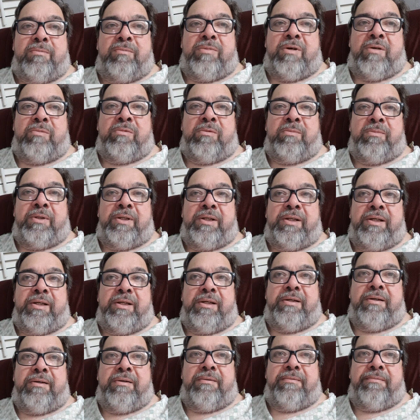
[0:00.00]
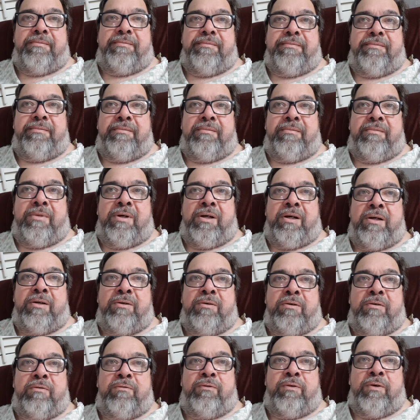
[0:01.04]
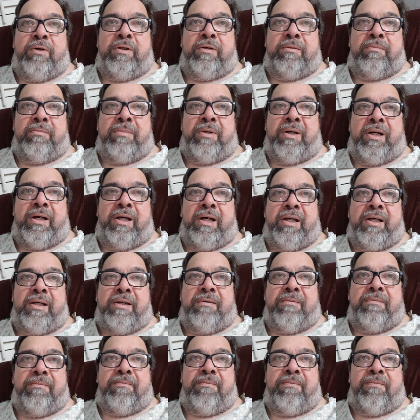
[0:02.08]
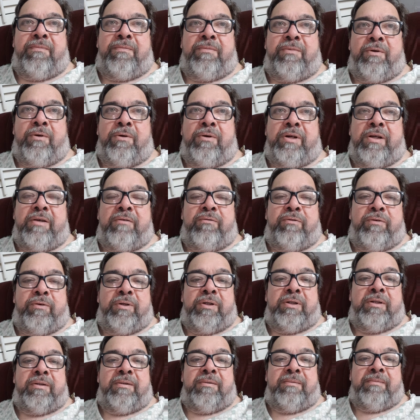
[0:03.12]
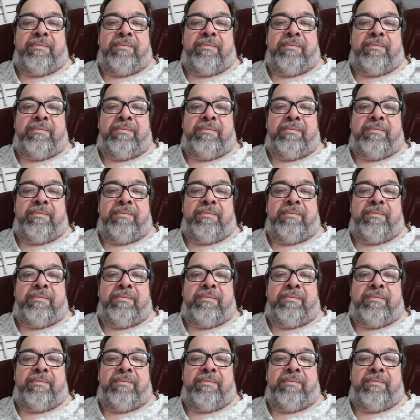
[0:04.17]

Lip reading: probably 100 foot by 30 foot,